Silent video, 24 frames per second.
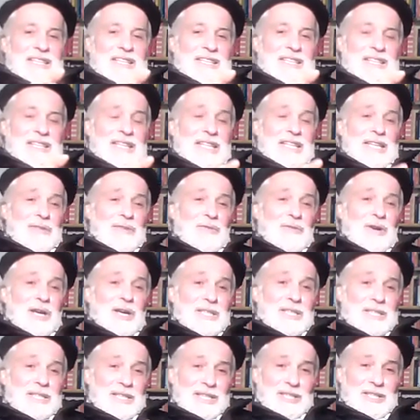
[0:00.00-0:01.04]
The
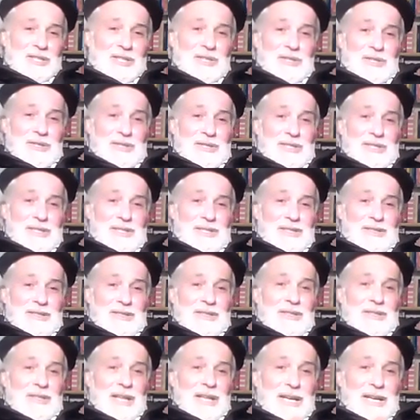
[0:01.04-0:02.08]
divine teachers,
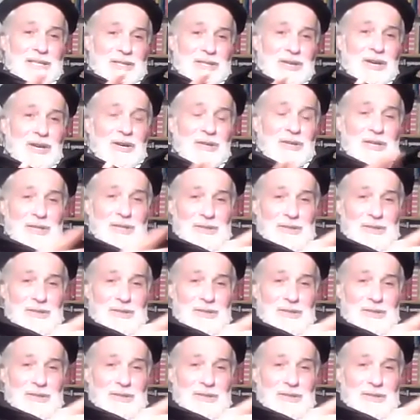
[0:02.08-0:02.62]
that's how